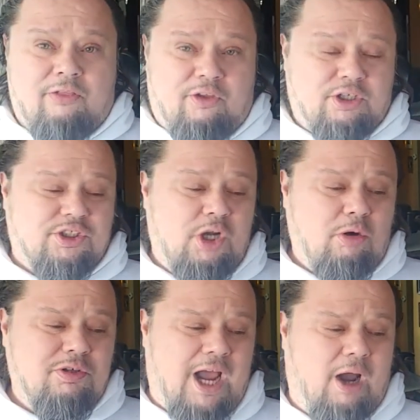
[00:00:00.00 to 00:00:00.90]
There's
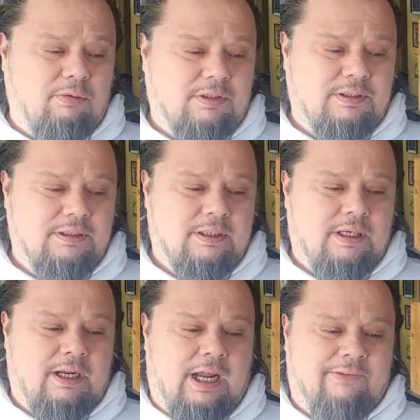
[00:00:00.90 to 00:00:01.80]
no doubt
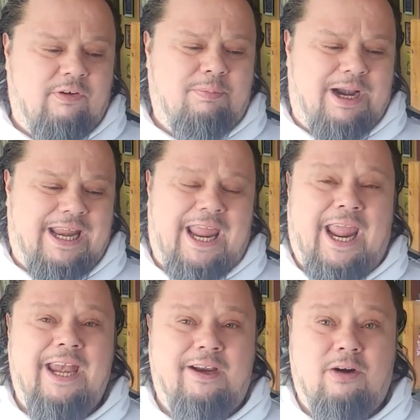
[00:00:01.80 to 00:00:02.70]
everybody
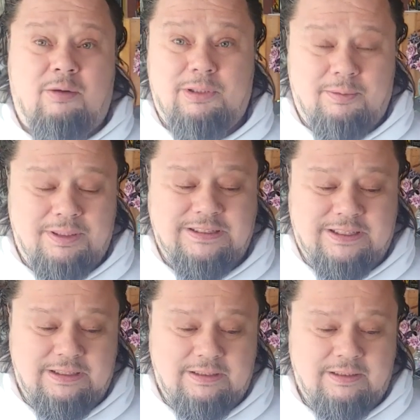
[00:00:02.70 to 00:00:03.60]
hated Herman
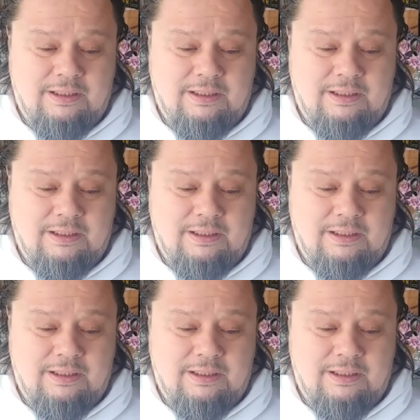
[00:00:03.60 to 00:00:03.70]
Lubinsky.